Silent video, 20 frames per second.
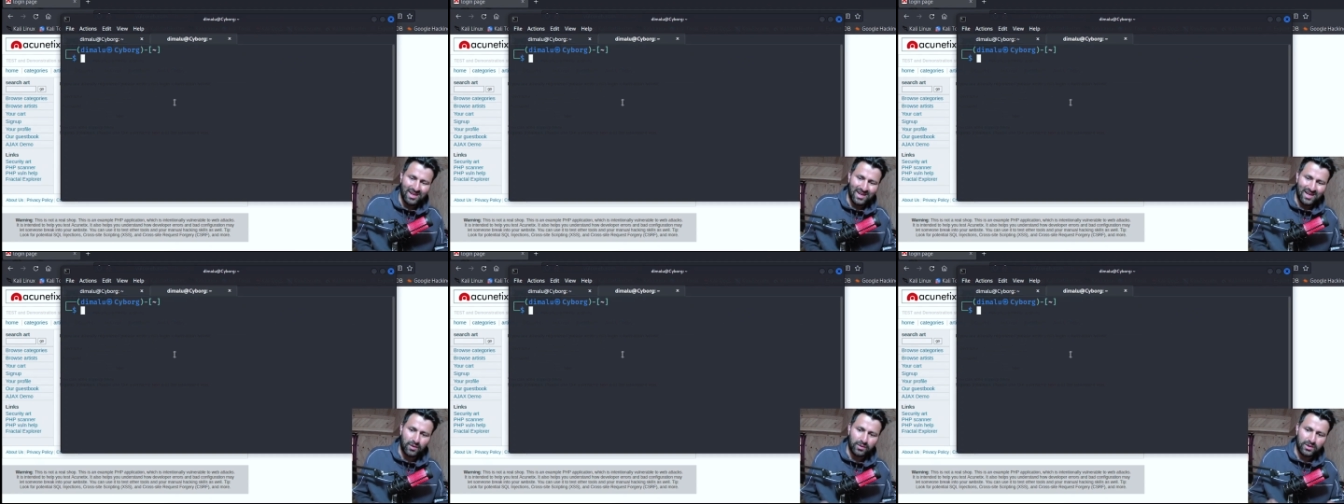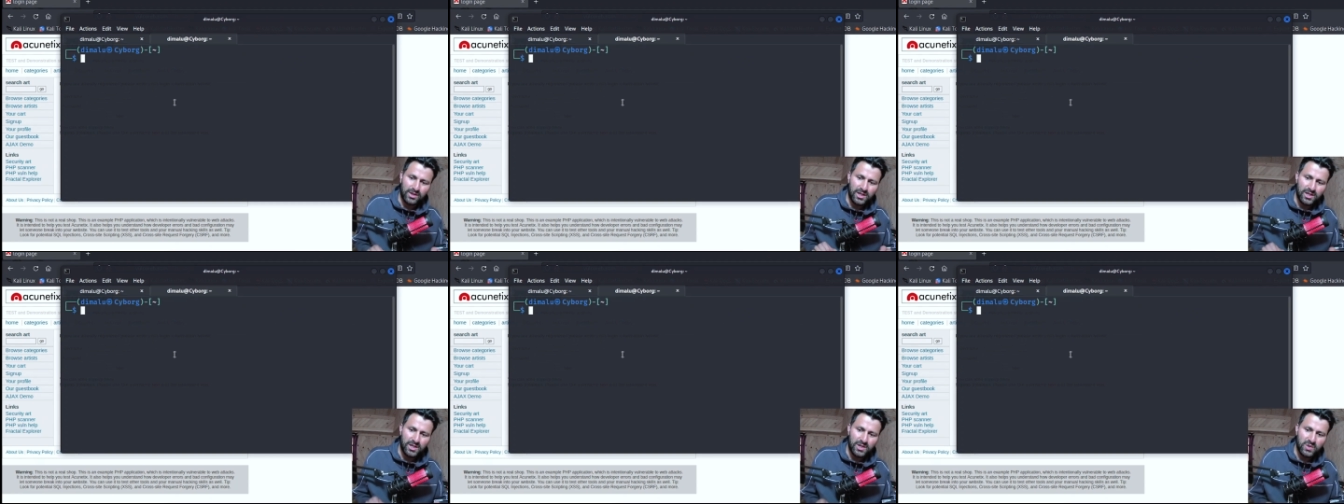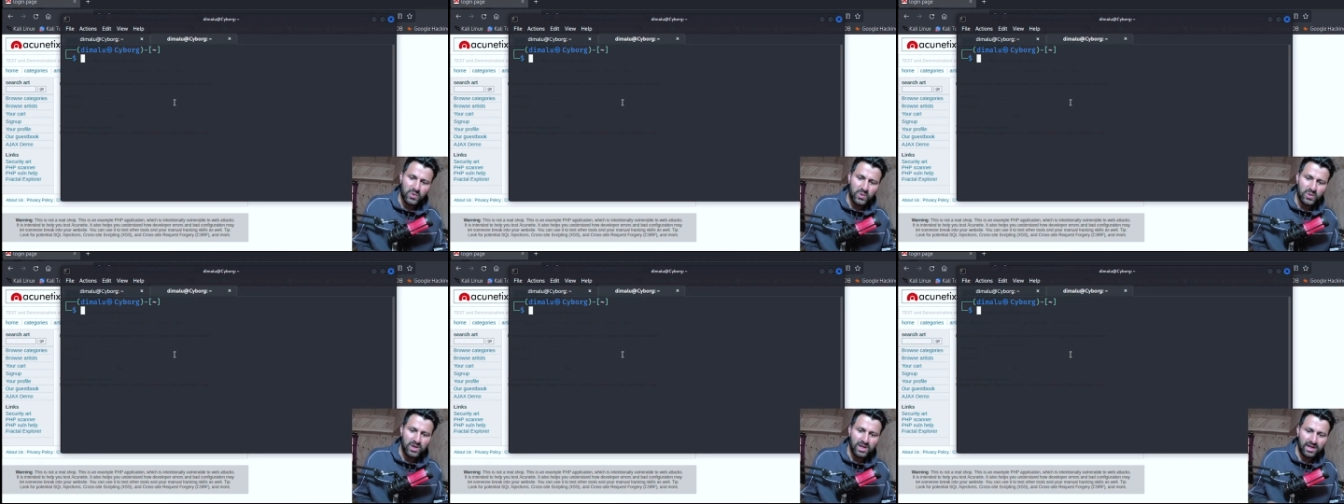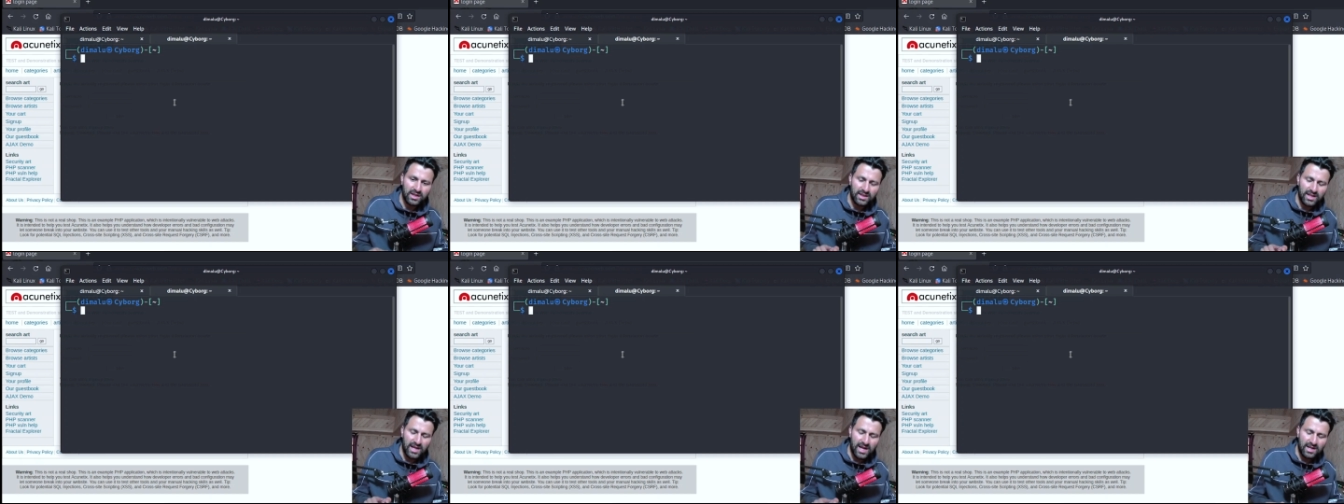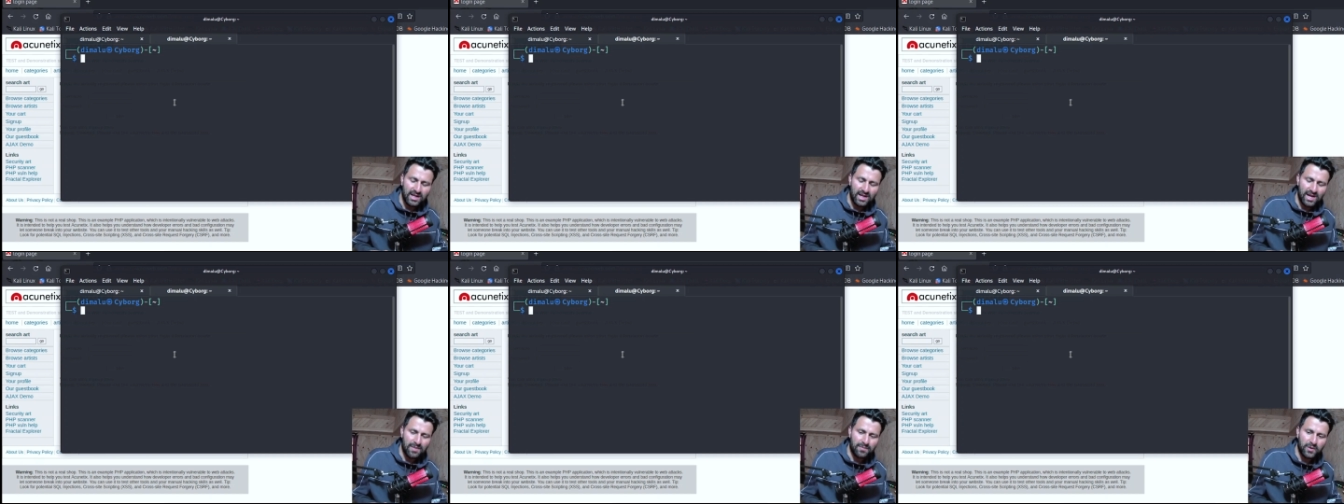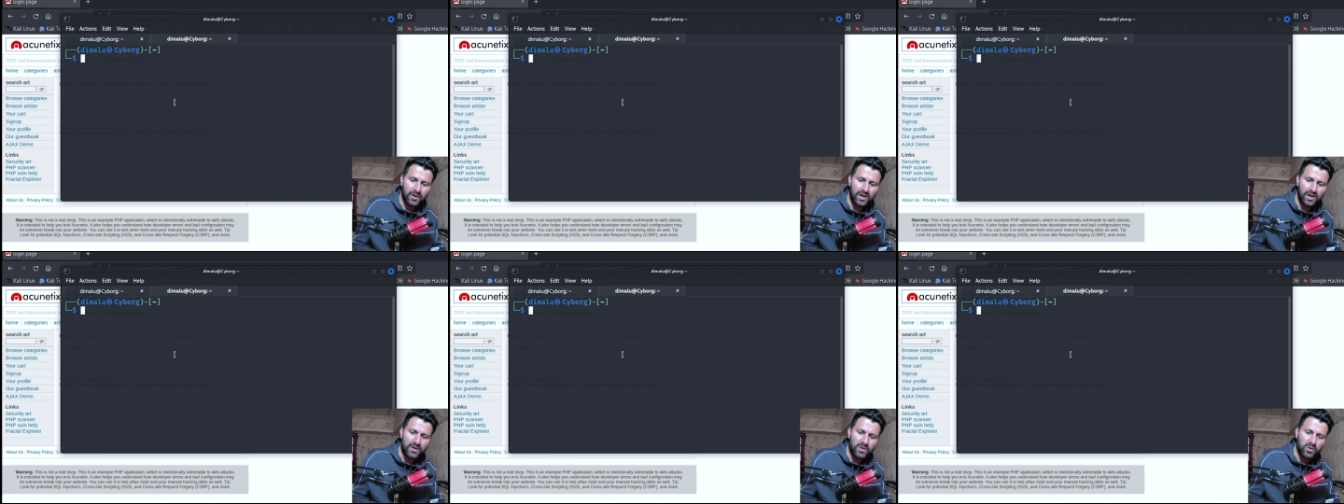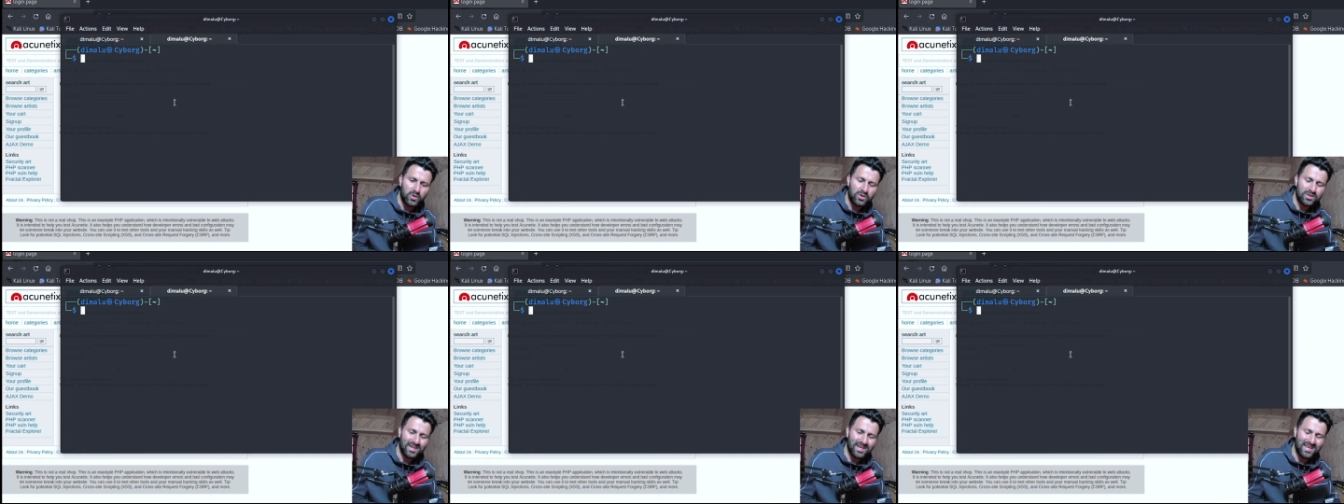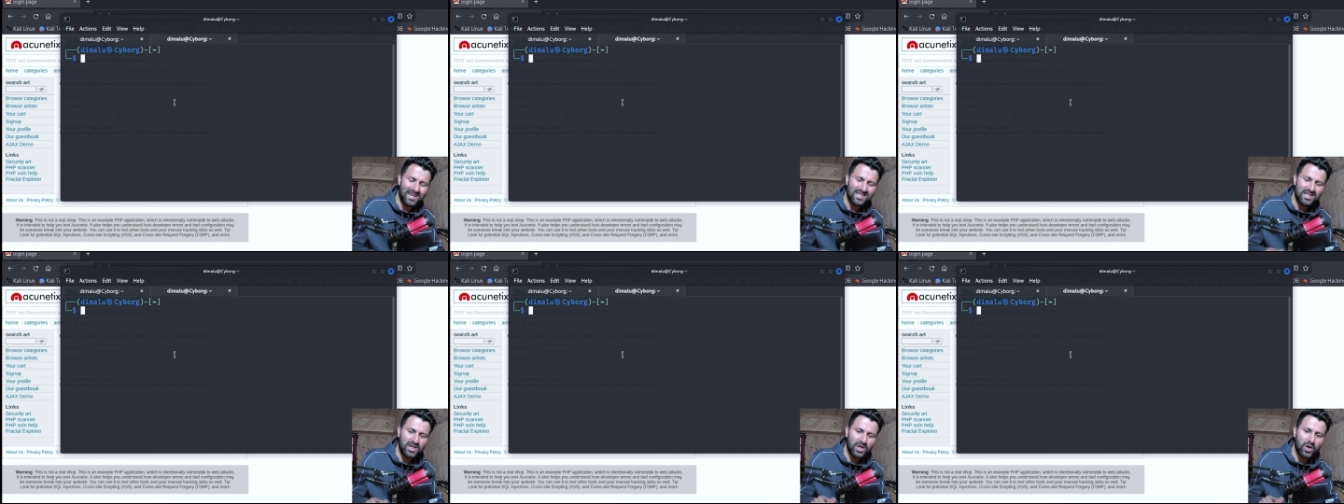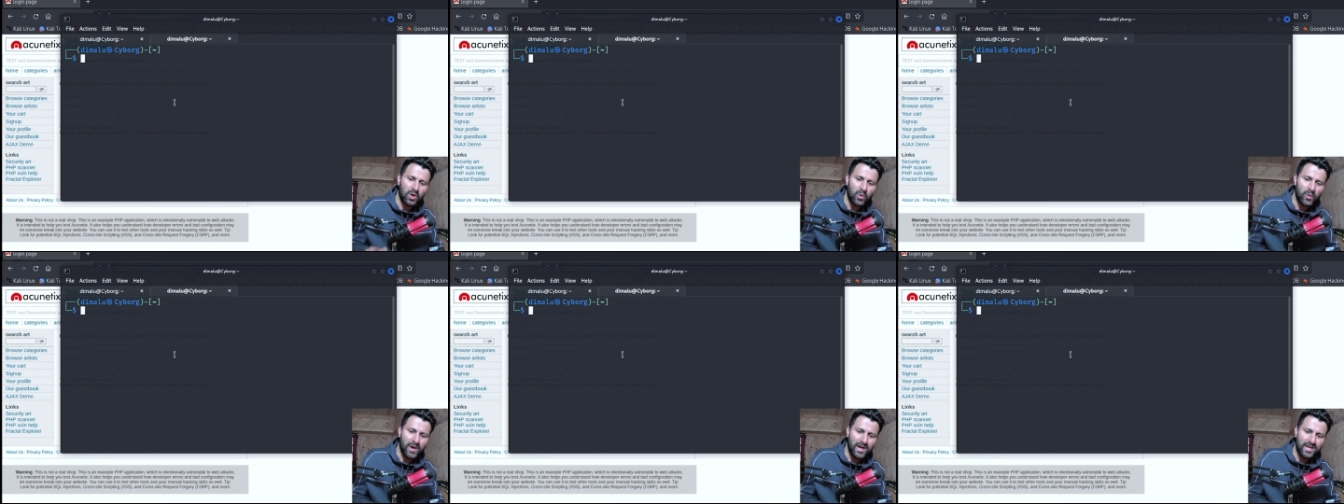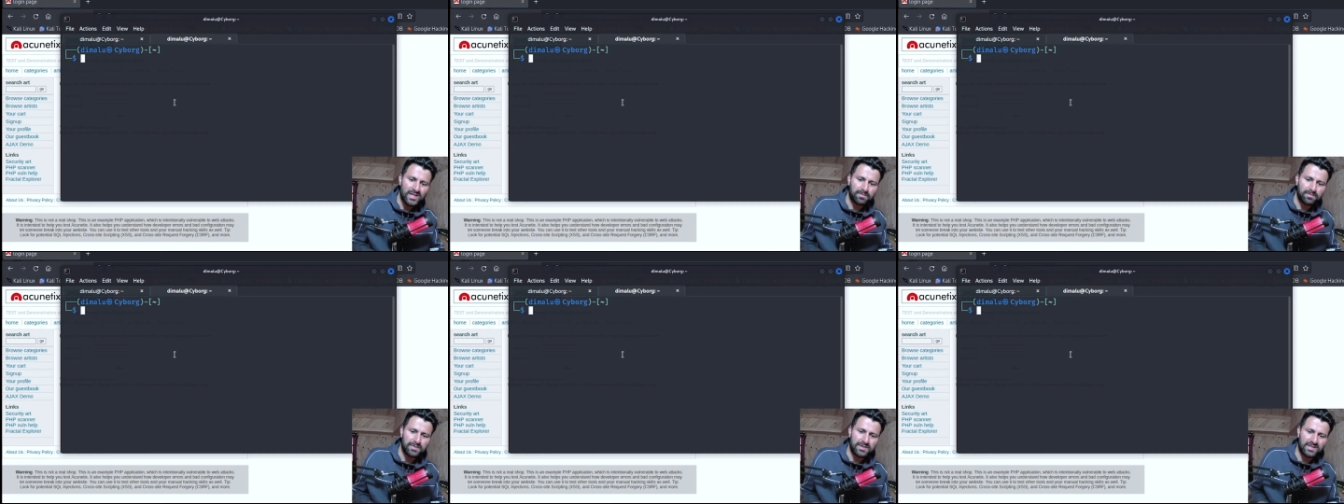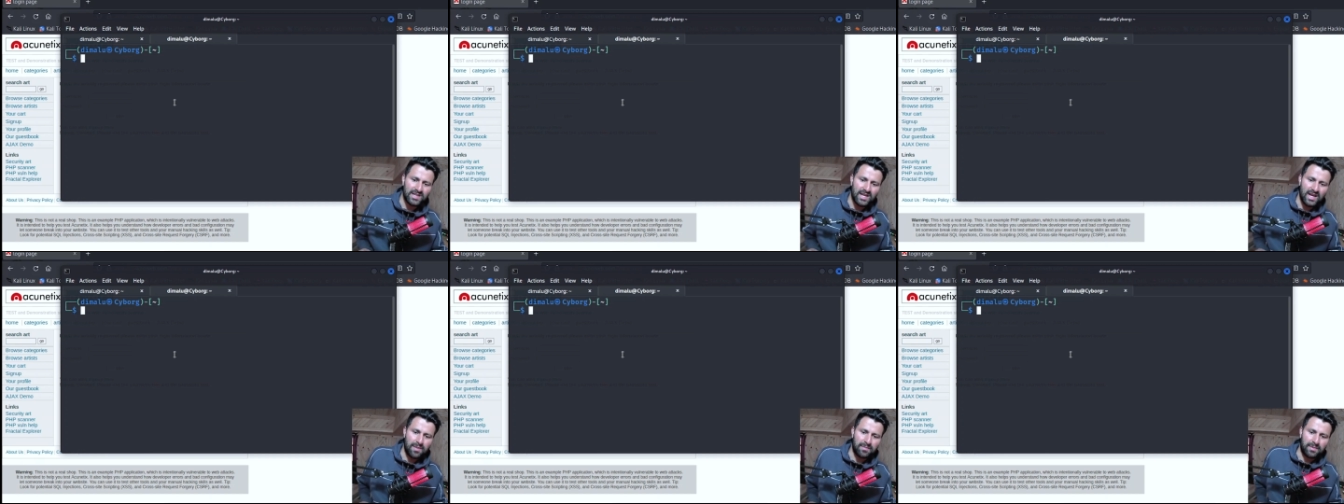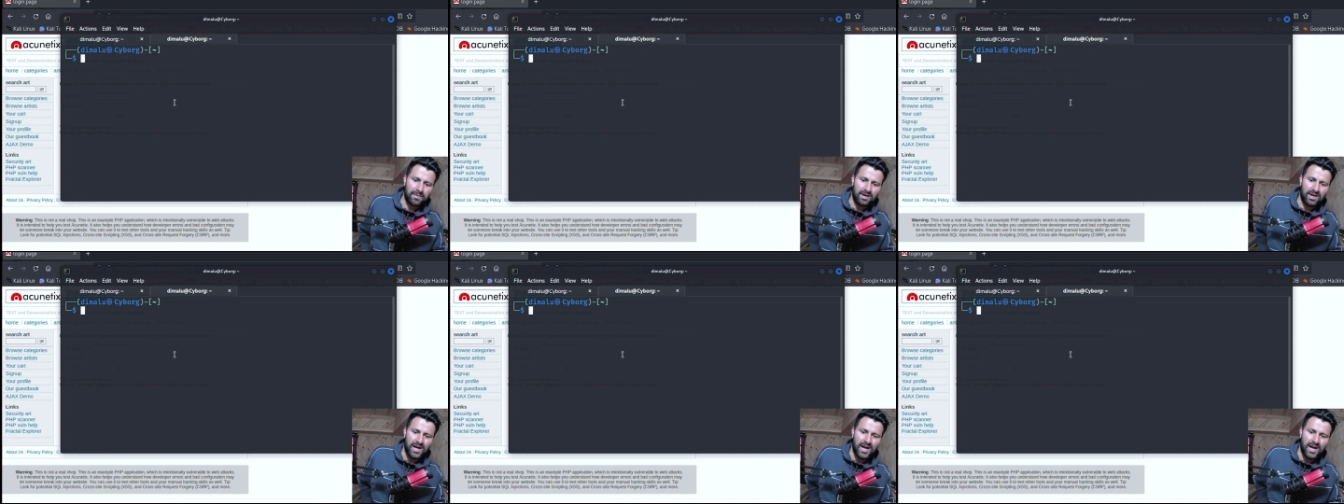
Now the tool that I'm gonna use is OWASP ZAP.